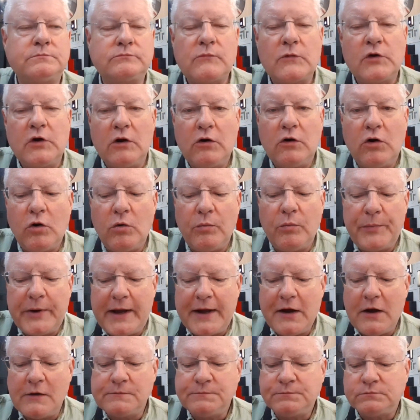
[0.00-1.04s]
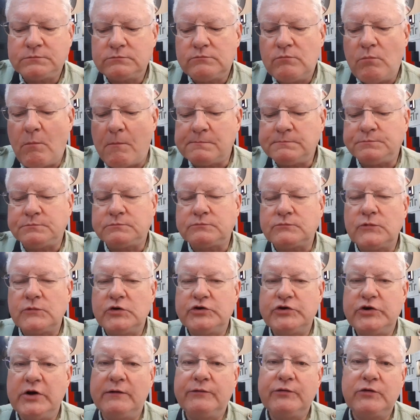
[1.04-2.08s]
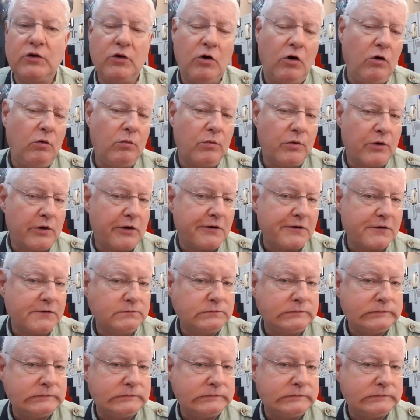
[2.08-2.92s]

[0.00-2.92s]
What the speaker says: Our old pal Jeff Goldberg